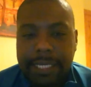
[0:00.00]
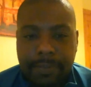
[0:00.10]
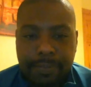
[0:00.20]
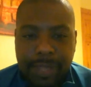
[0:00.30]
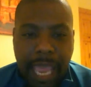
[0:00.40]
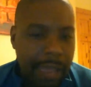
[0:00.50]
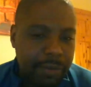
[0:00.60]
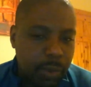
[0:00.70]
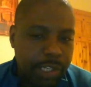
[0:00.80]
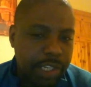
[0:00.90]
Mike is
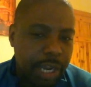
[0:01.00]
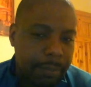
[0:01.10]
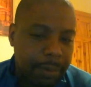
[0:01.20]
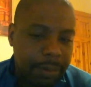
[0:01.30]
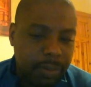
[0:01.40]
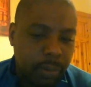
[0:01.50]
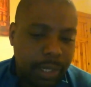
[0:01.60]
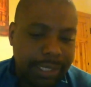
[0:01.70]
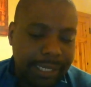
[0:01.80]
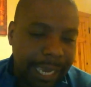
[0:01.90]
heavyweight
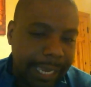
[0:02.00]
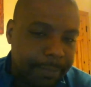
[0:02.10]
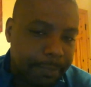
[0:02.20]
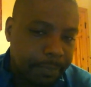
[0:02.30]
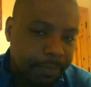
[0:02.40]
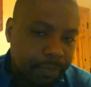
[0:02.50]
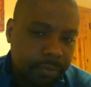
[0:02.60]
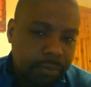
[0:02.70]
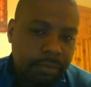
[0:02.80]
champion of the world again.